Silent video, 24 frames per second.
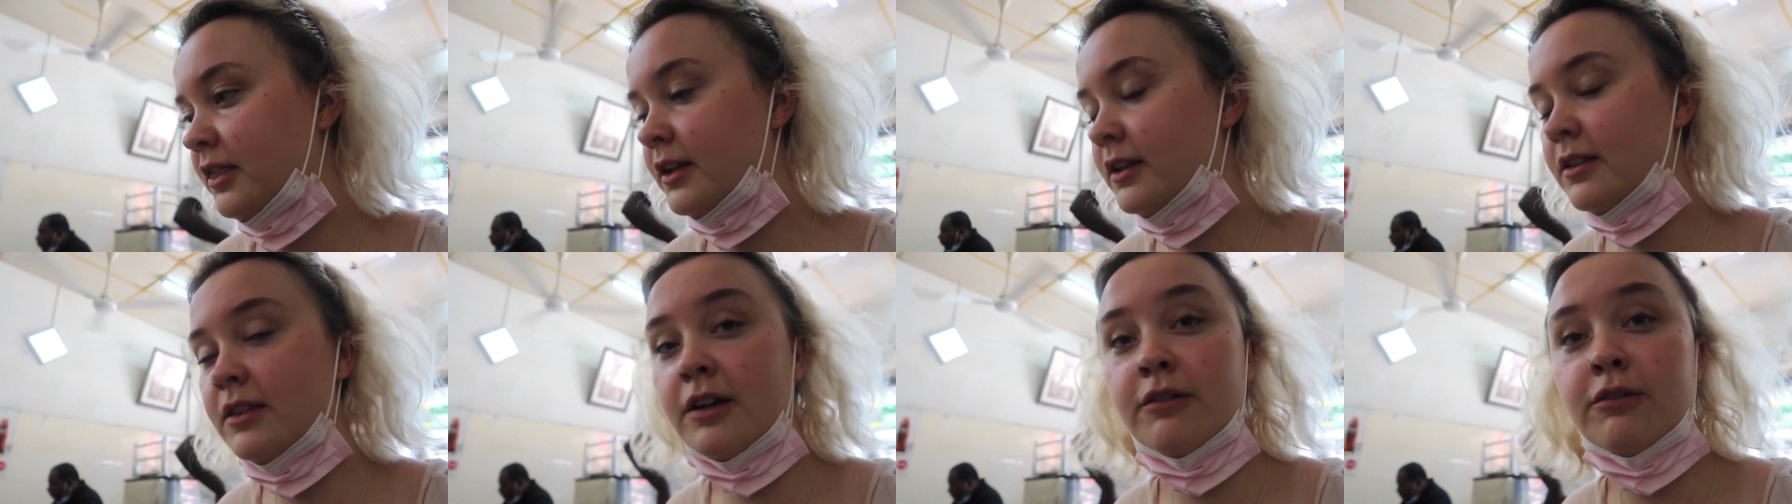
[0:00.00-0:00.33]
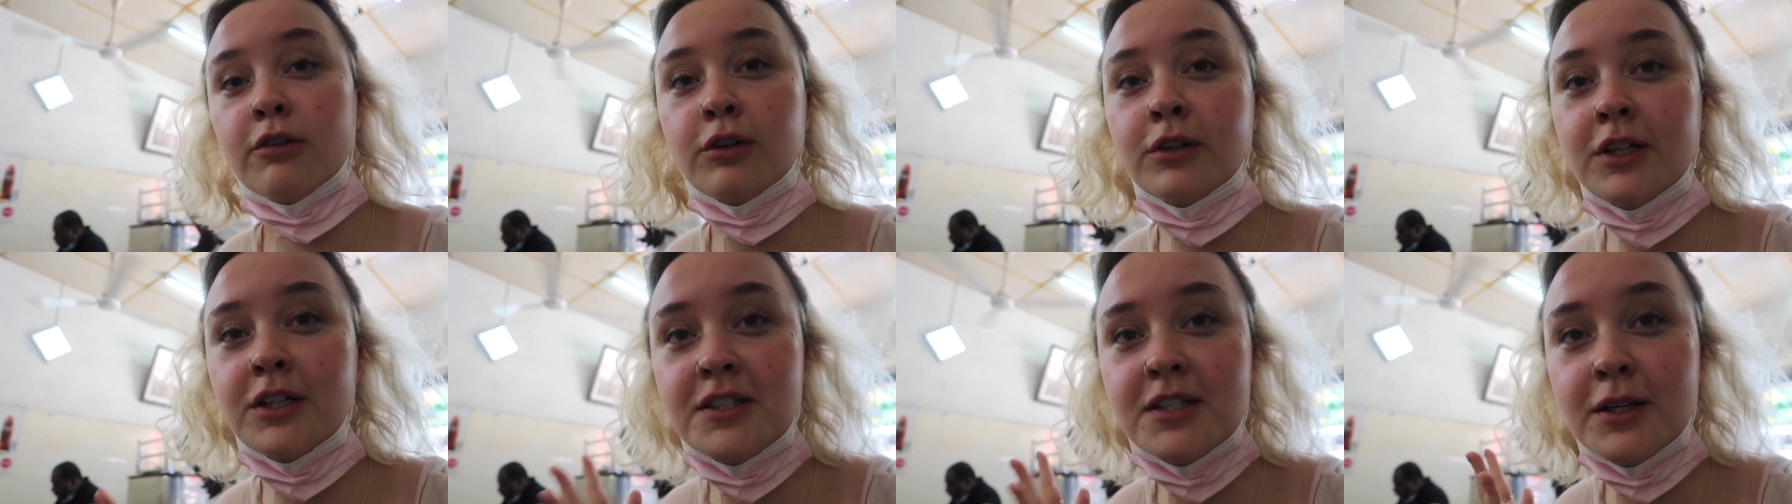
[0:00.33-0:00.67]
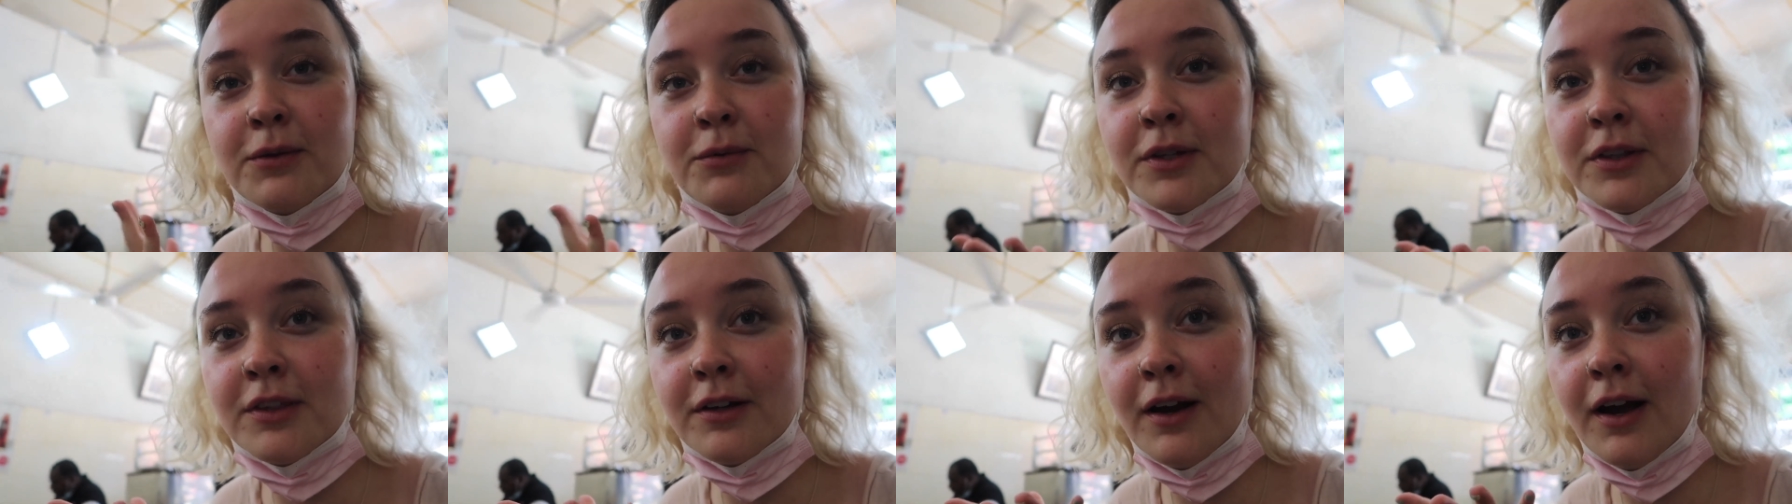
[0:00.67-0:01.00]
think they're all eating
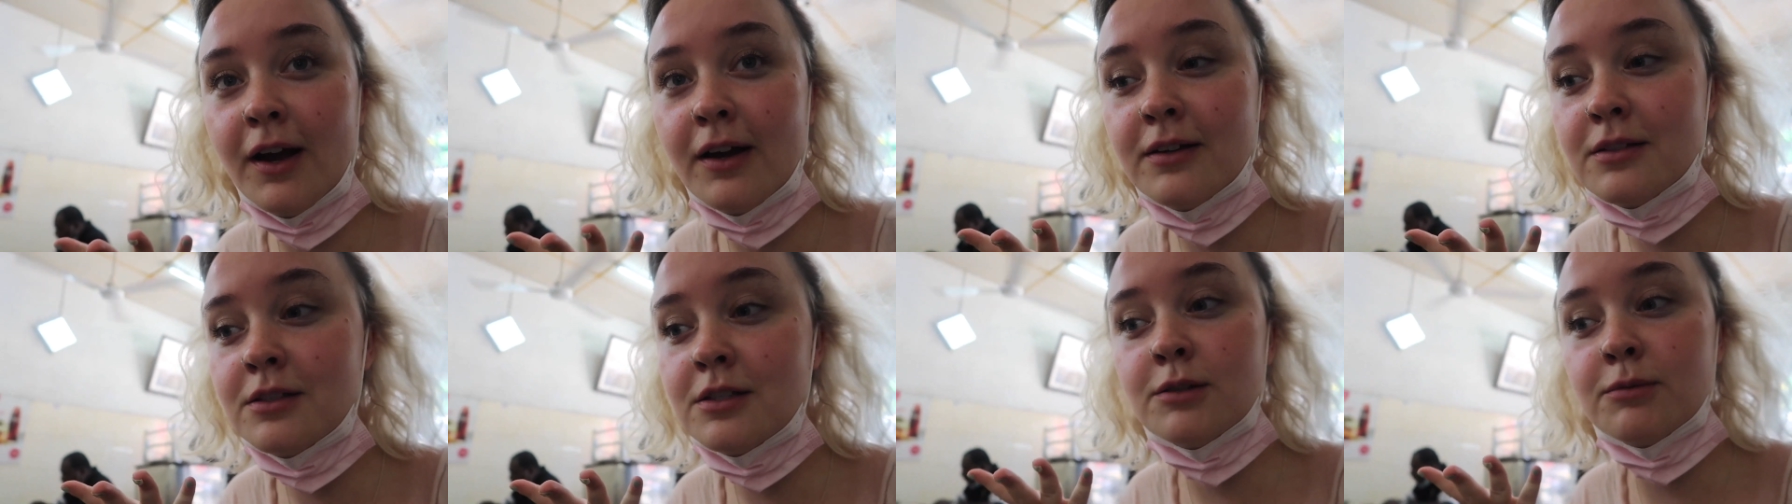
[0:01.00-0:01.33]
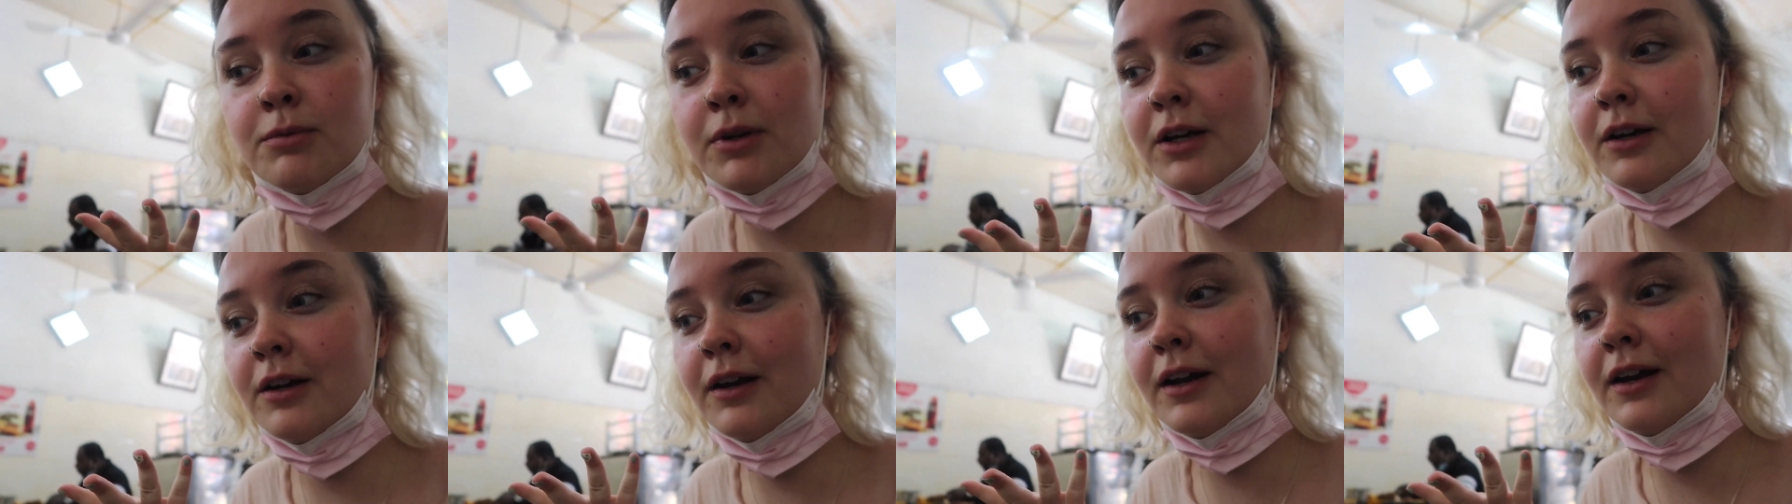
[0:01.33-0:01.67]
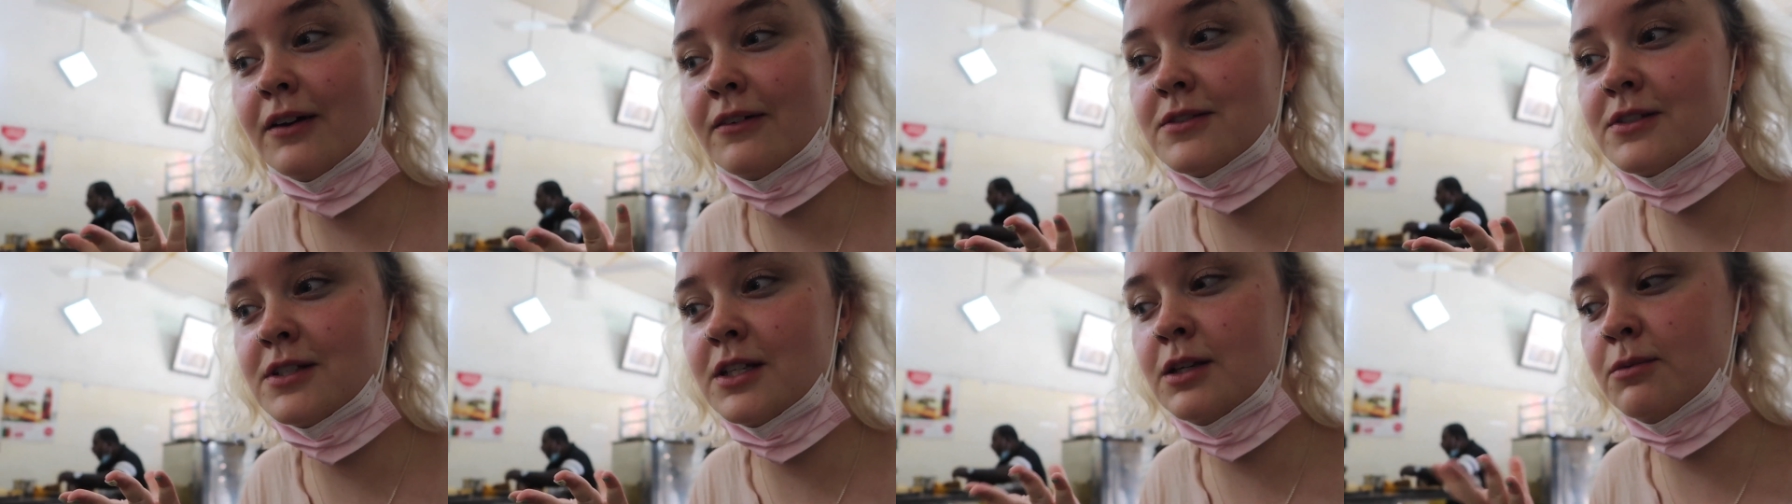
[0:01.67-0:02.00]
with their hands. We're gonna
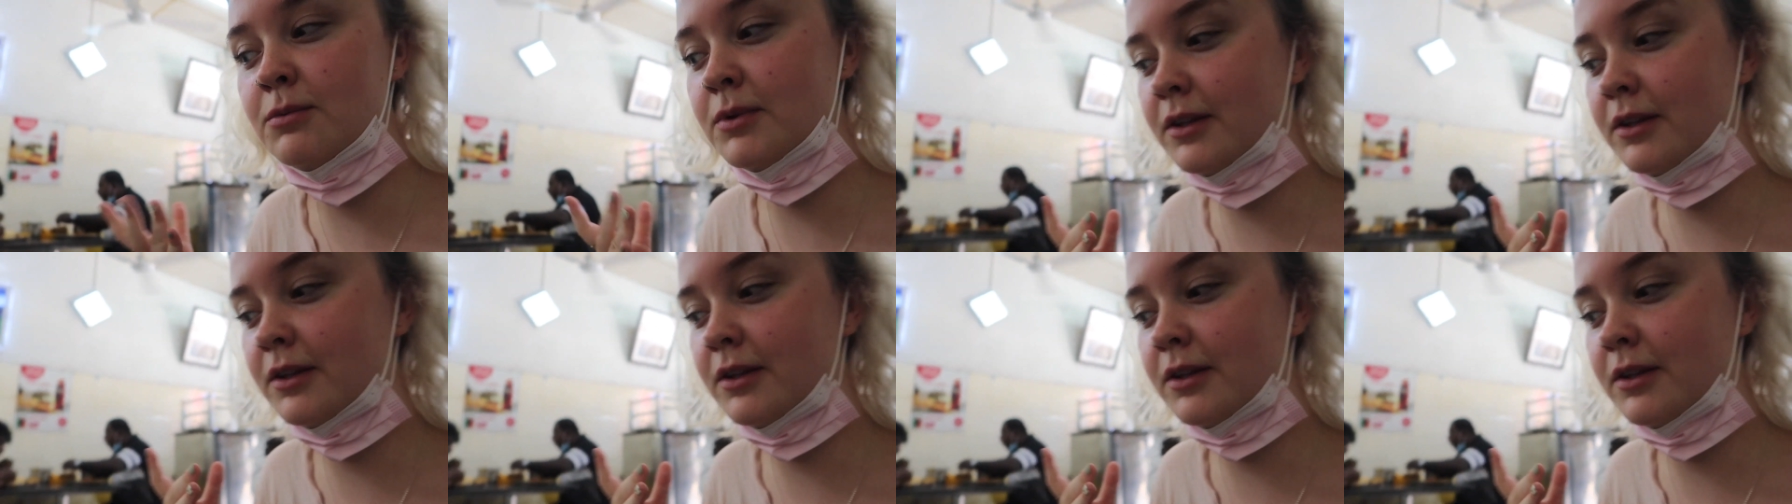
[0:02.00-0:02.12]
have to eat